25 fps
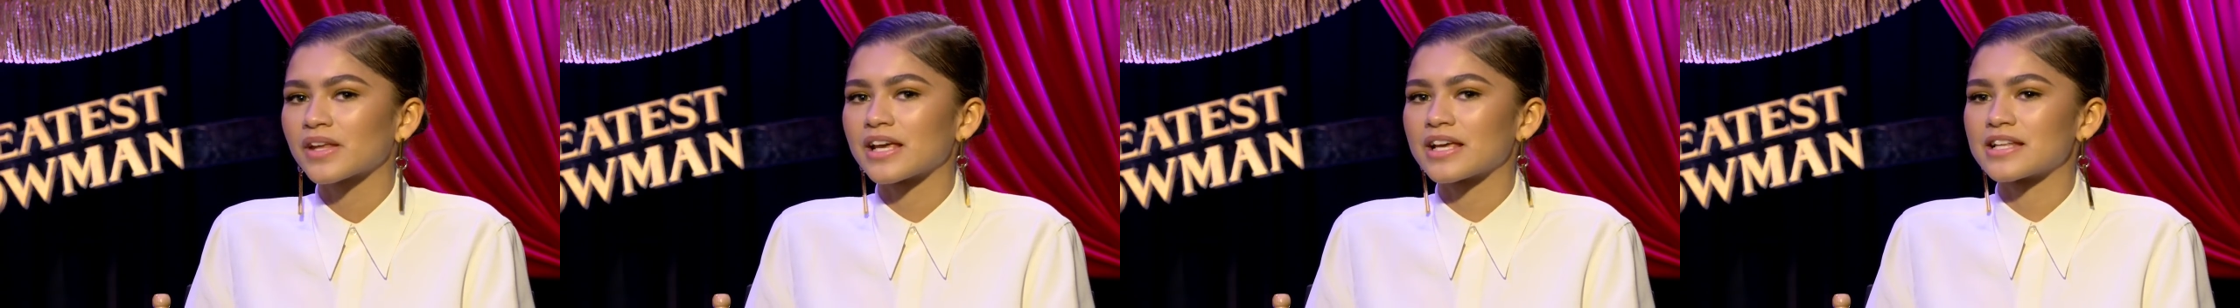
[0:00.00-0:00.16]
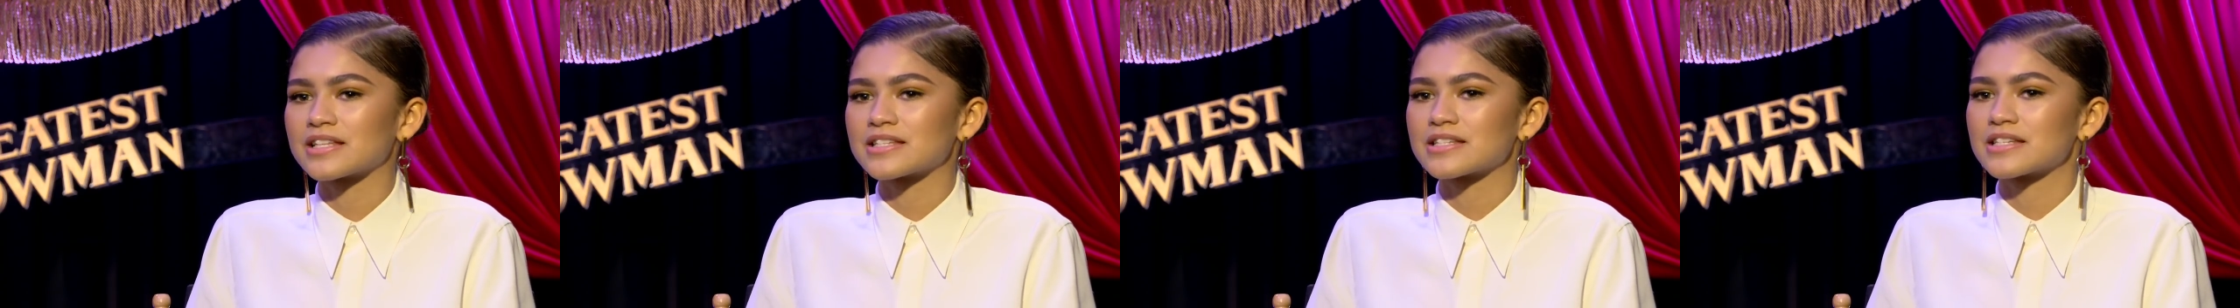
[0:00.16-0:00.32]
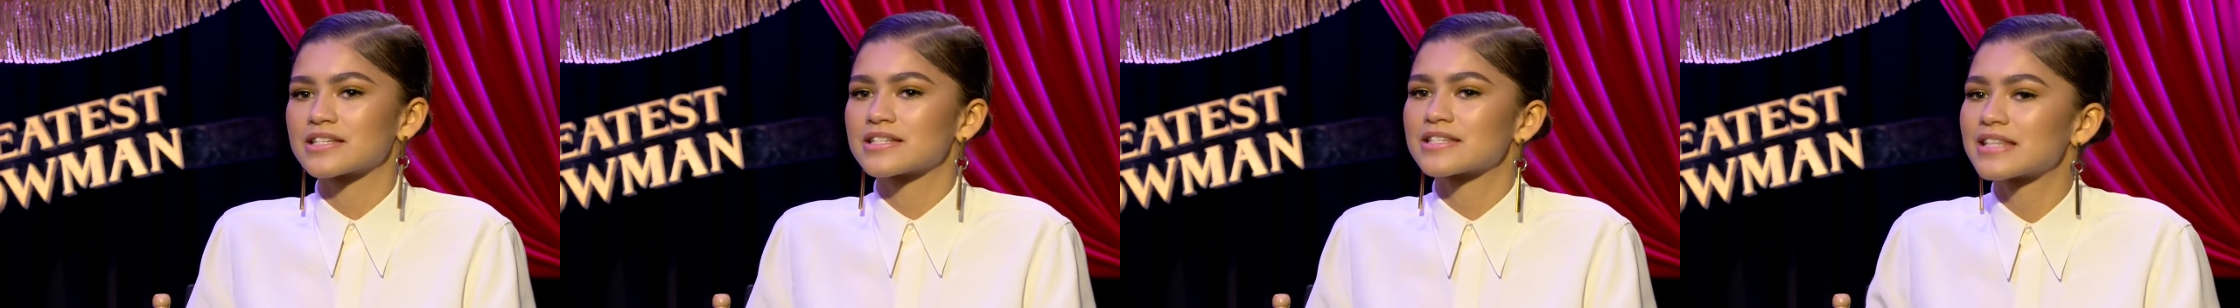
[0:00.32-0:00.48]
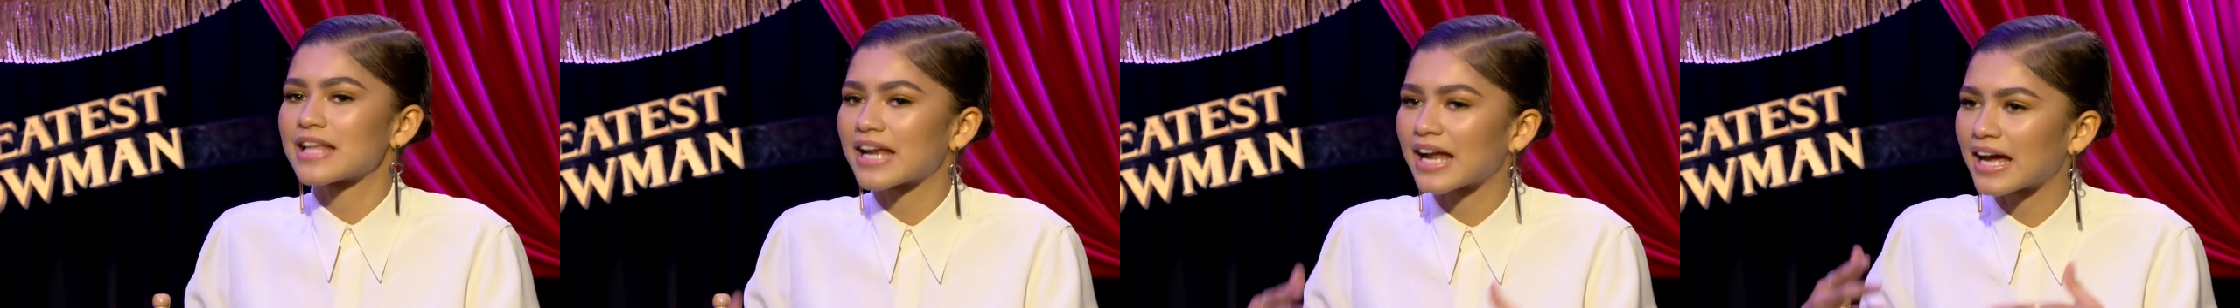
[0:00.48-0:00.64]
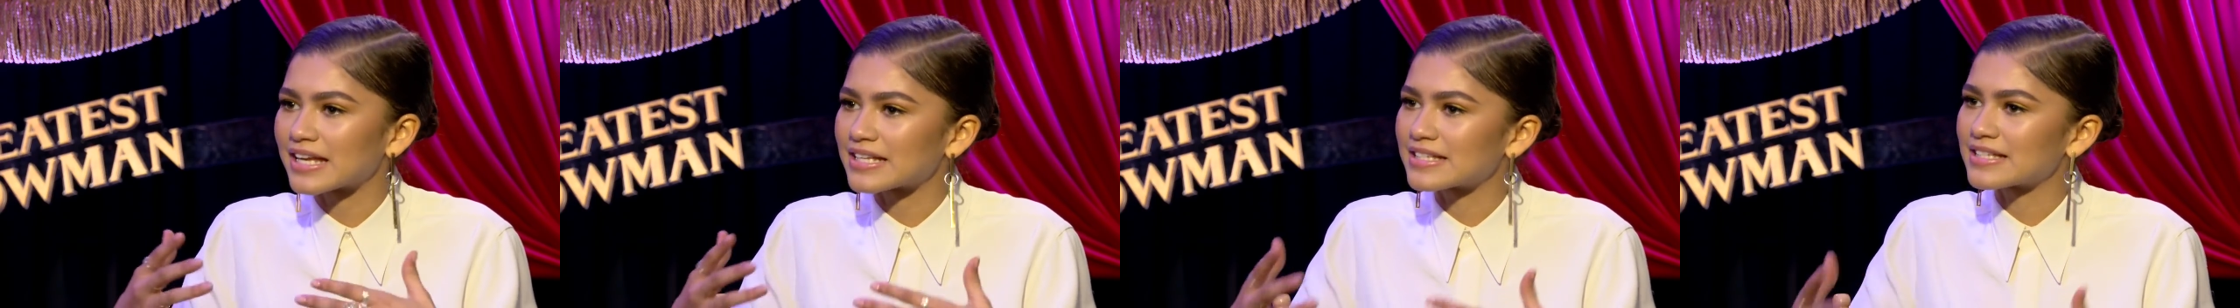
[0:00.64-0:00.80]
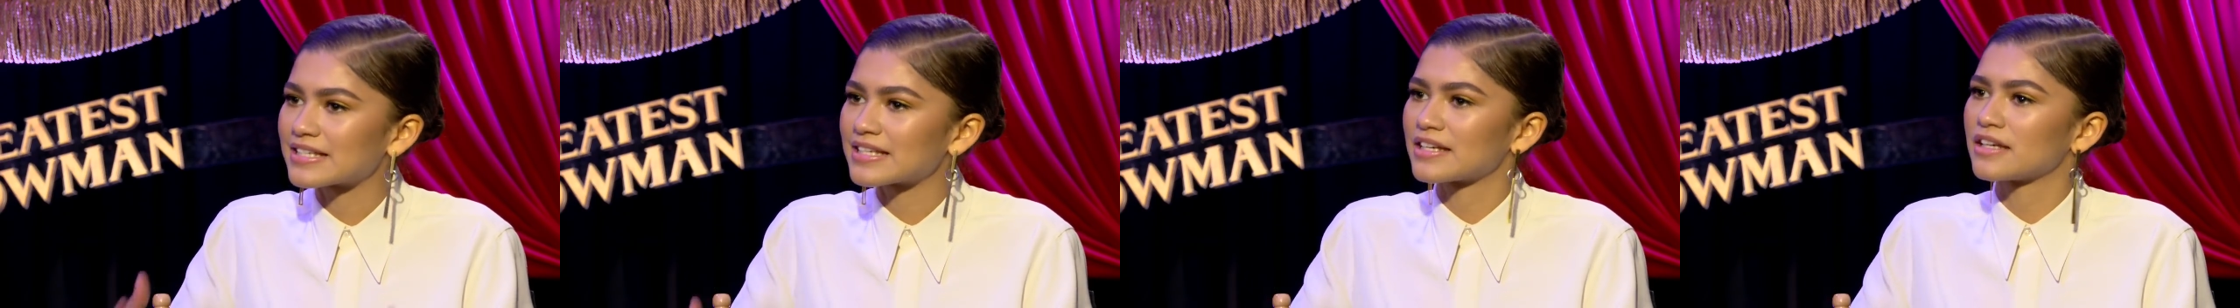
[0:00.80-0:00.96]
it's just that
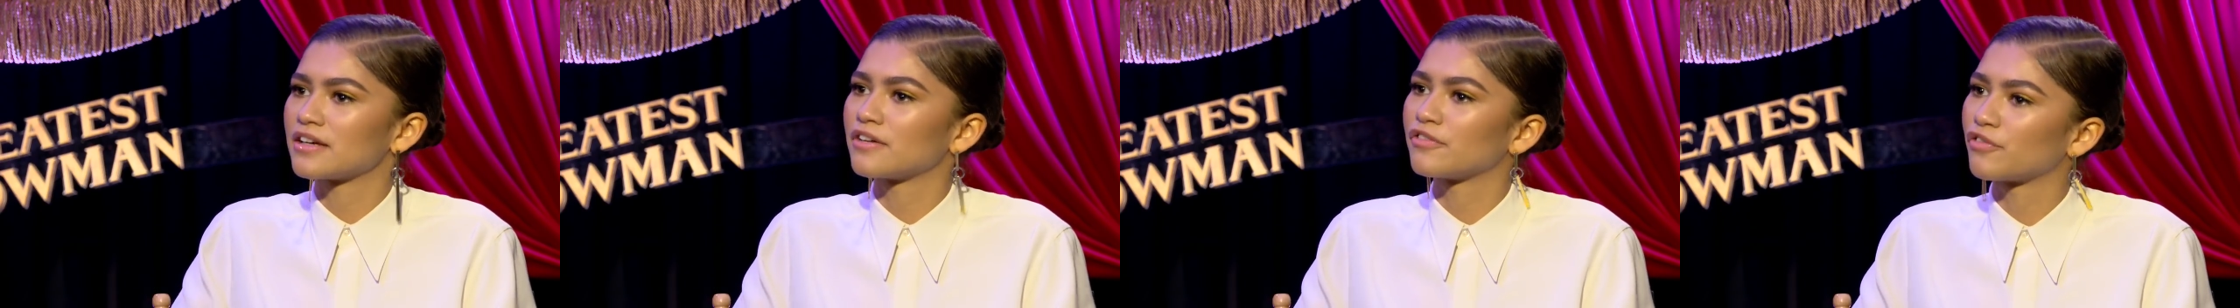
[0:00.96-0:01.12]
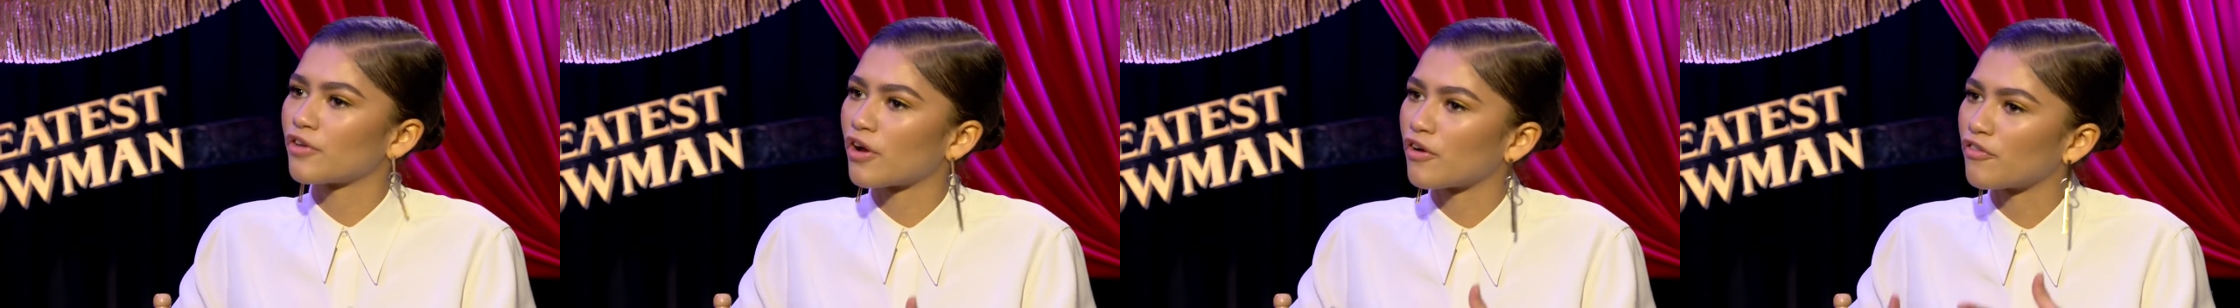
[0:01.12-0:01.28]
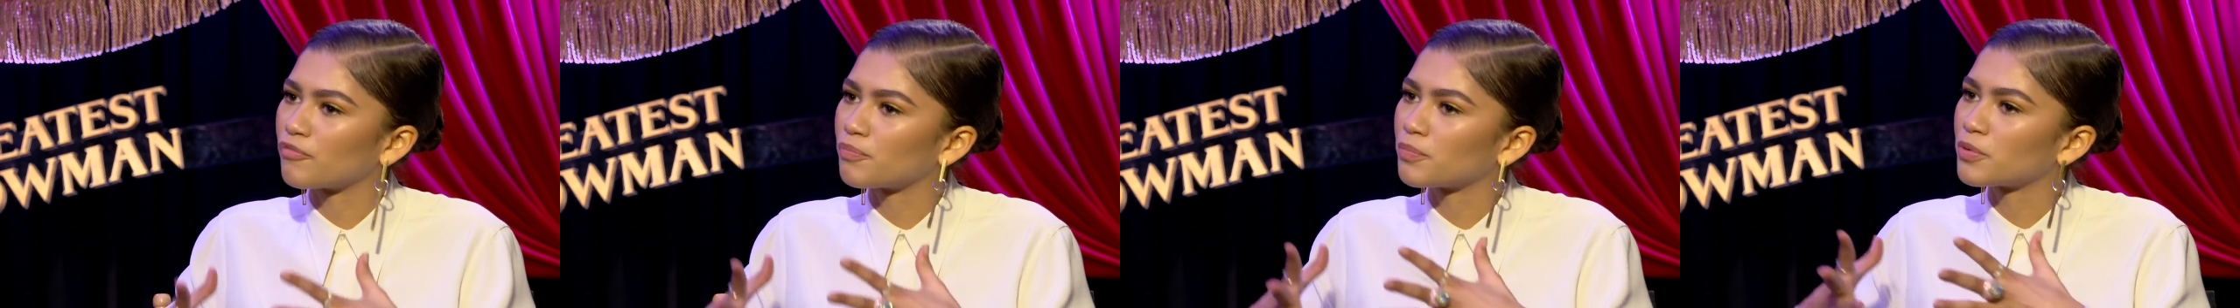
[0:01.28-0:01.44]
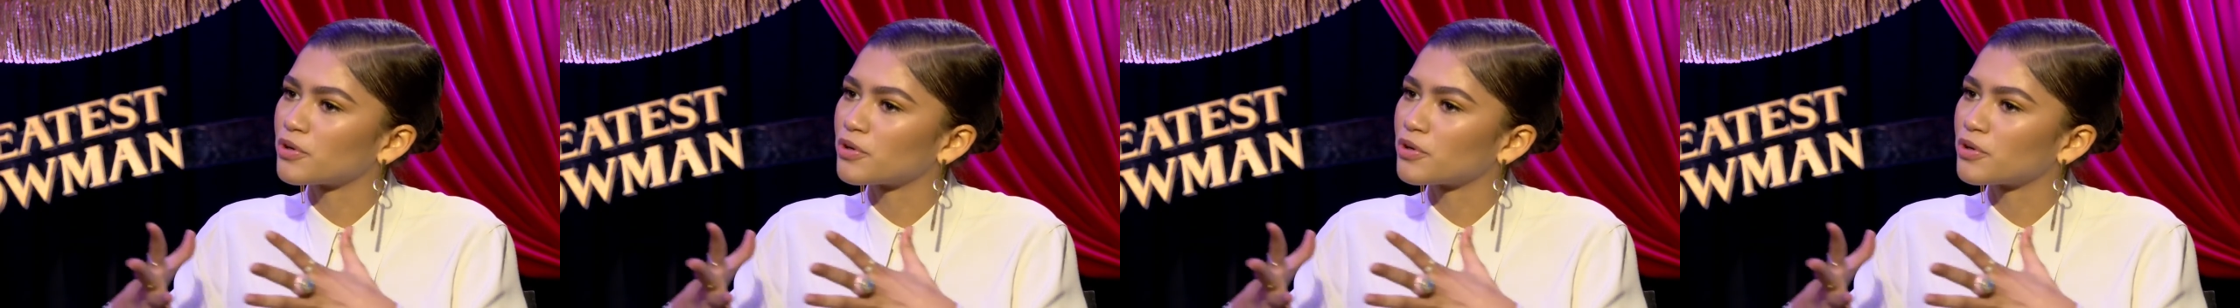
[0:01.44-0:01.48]
idea of